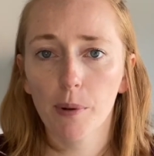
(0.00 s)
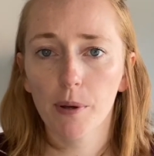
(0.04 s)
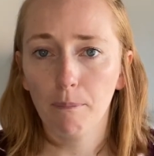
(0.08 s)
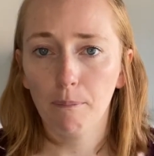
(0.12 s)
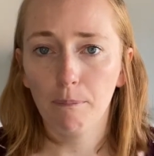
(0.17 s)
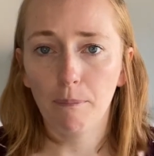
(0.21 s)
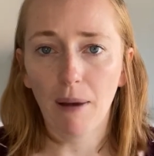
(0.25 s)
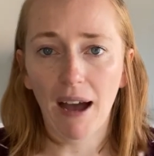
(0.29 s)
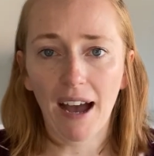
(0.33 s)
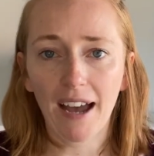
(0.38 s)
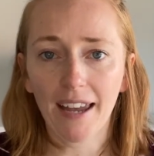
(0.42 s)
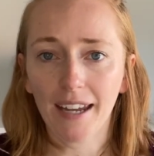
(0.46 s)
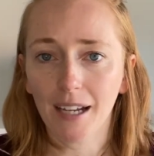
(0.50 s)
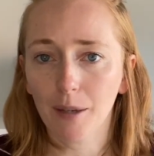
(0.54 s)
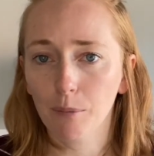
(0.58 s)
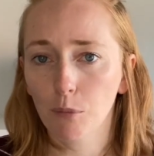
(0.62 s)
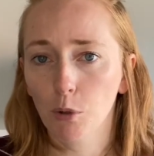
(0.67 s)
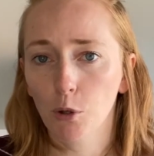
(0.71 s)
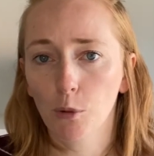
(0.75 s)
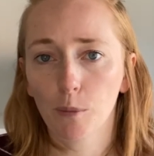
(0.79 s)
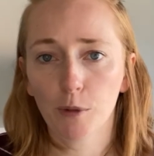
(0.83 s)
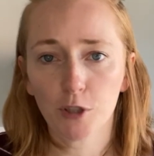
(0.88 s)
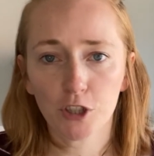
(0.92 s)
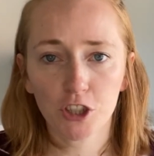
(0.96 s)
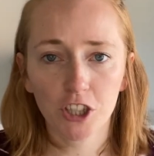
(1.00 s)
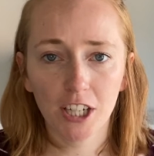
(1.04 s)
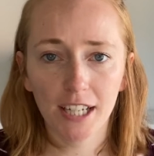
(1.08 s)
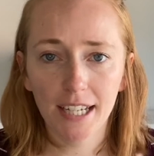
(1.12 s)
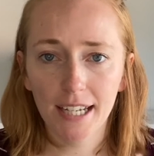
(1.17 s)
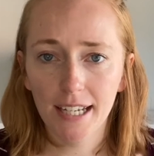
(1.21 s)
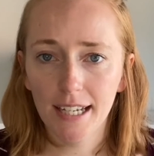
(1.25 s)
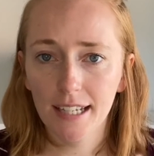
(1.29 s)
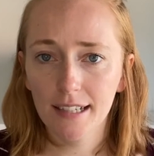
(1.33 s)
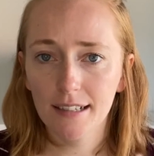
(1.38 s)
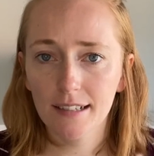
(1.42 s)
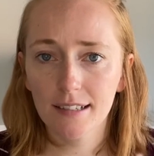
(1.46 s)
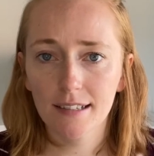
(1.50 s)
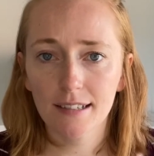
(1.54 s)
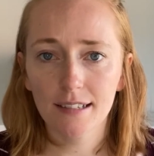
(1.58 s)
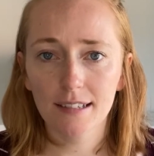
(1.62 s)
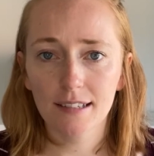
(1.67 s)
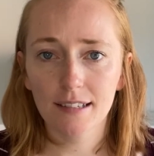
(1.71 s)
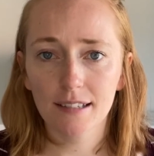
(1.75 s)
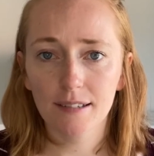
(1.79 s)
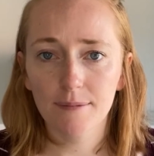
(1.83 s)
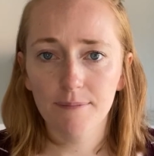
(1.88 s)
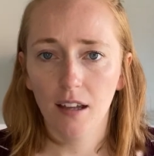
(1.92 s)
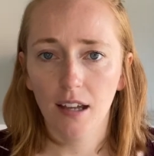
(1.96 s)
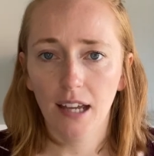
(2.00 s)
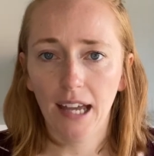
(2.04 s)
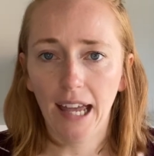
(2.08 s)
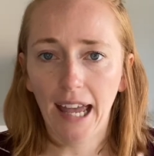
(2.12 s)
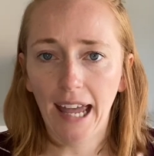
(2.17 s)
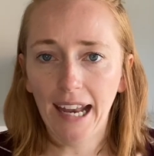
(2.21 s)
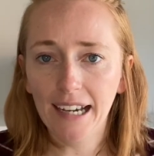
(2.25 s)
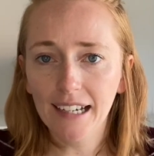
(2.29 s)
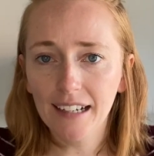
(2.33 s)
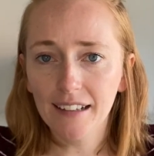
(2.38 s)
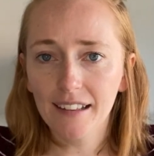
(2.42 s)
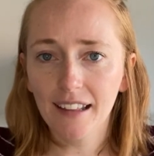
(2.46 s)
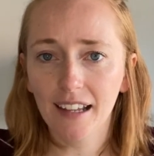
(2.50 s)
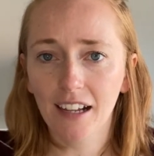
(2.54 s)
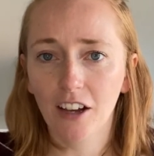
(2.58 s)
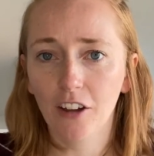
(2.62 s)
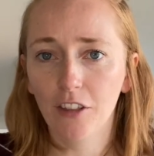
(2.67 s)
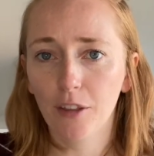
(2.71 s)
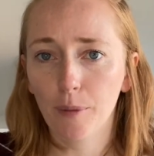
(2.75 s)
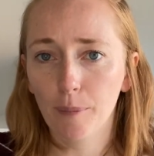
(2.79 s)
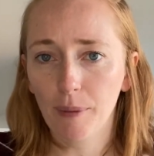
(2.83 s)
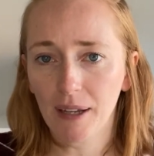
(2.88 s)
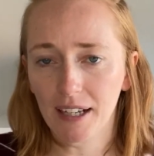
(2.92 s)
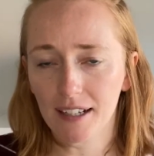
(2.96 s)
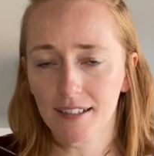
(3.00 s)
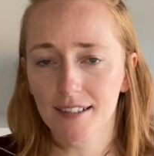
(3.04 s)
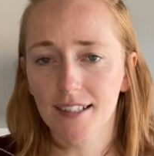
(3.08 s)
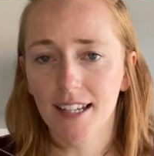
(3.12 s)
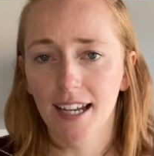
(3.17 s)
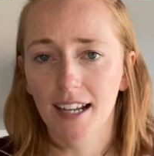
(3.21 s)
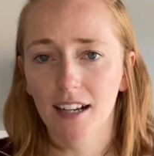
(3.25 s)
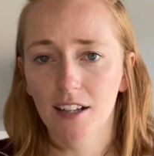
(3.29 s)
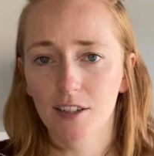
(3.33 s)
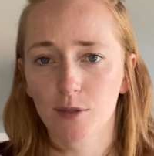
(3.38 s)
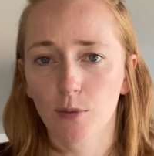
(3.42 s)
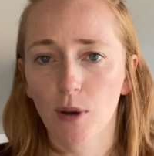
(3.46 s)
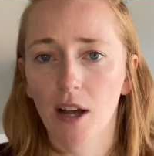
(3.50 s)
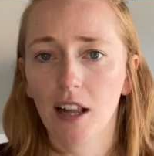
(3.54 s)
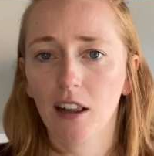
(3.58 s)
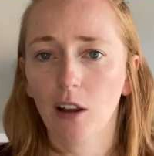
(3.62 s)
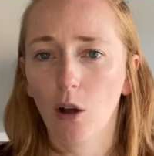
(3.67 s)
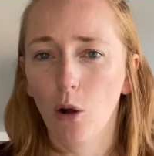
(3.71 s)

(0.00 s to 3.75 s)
buying more machines, anything on the bigger scale as well.